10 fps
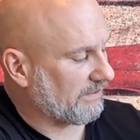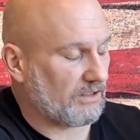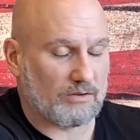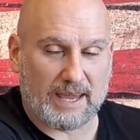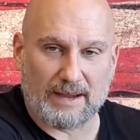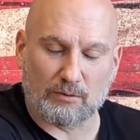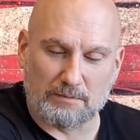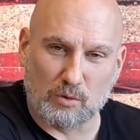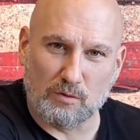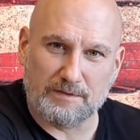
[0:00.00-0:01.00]
that you can't
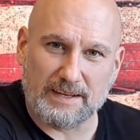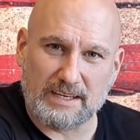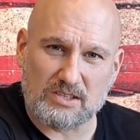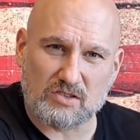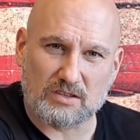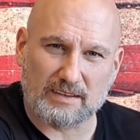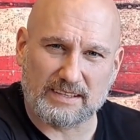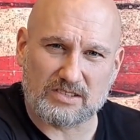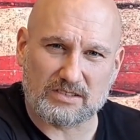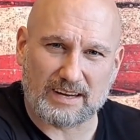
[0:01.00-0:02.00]
remove these. At
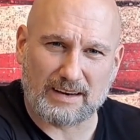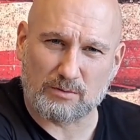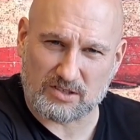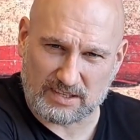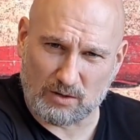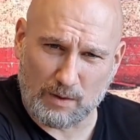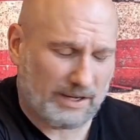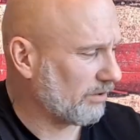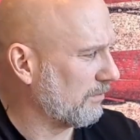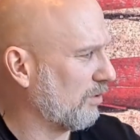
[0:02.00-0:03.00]
least I don't see a way
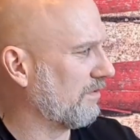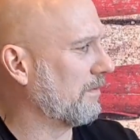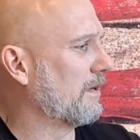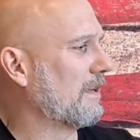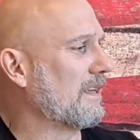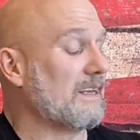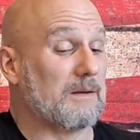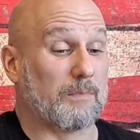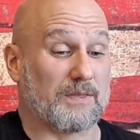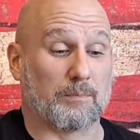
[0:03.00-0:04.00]
to remove them.
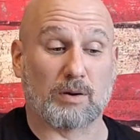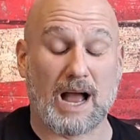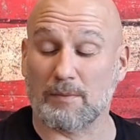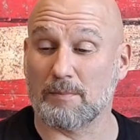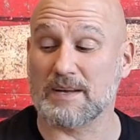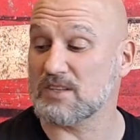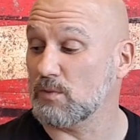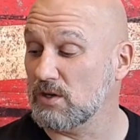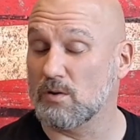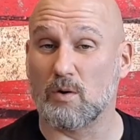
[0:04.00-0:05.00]
But the problem is
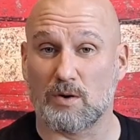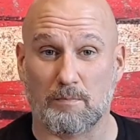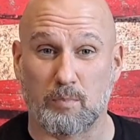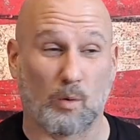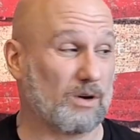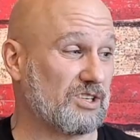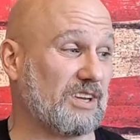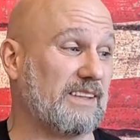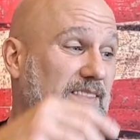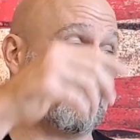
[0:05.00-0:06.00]
when you go to bore
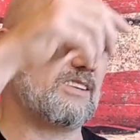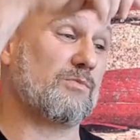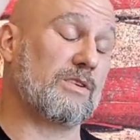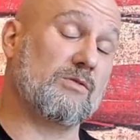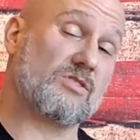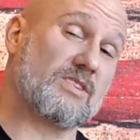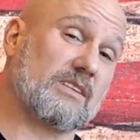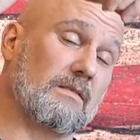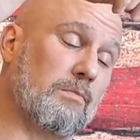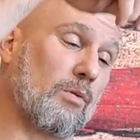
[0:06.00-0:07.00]
sight these, when you
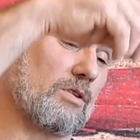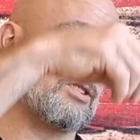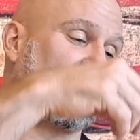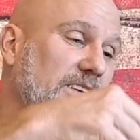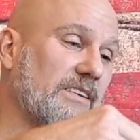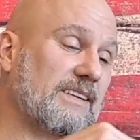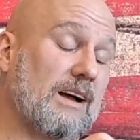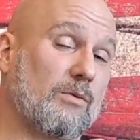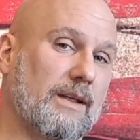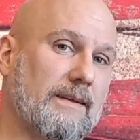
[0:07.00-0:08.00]
stick the bore sighter
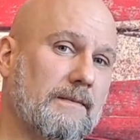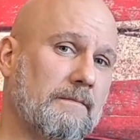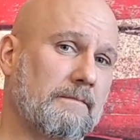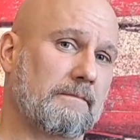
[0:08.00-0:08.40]
down in,